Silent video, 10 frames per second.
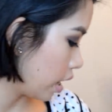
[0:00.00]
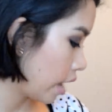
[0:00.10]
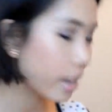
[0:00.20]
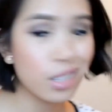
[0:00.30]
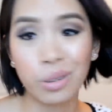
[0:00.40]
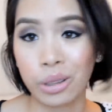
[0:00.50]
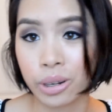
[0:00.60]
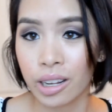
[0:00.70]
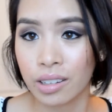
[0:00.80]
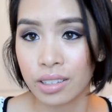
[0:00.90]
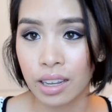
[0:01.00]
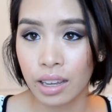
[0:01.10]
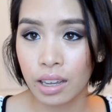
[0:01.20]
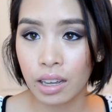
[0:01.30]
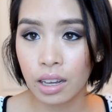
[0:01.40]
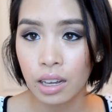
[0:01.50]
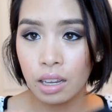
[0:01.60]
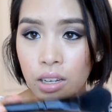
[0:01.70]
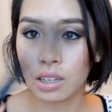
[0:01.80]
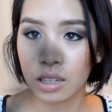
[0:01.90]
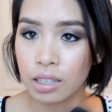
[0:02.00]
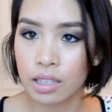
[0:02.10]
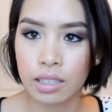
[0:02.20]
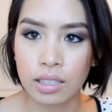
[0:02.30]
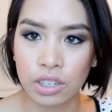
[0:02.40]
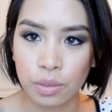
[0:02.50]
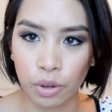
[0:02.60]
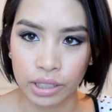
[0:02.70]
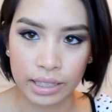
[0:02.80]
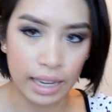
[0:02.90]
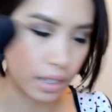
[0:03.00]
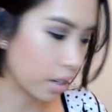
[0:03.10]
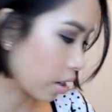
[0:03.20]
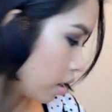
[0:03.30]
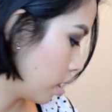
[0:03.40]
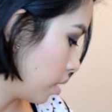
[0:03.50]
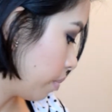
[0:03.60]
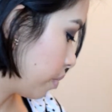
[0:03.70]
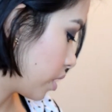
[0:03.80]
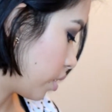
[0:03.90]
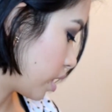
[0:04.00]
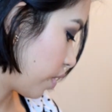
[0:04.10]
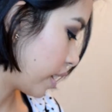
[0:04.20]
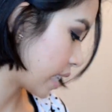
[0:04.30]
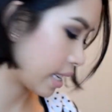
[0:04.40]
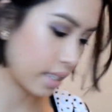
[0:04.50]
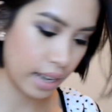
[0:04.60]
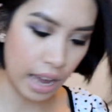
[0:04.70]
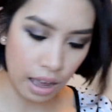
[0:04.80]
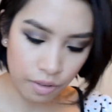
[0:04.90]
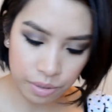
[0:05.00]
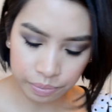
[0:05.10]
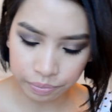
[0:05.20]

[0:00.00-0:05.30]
And it's only $3. And this is such a multitasker. So it's fantastic to have.